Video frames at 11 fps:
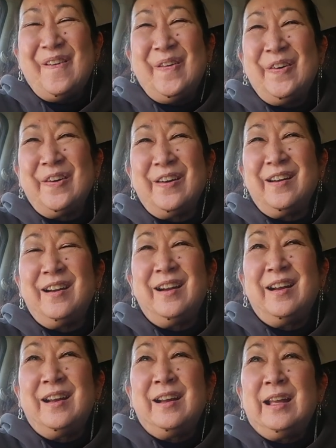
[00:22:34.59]
Or
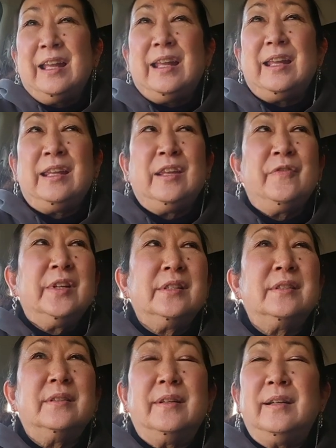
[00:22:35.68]

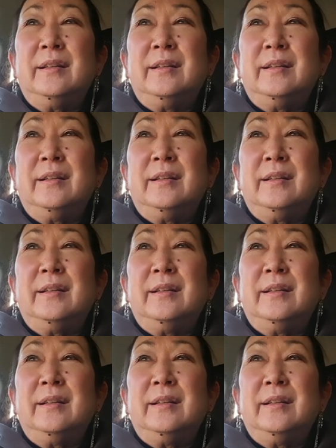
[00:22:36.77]
even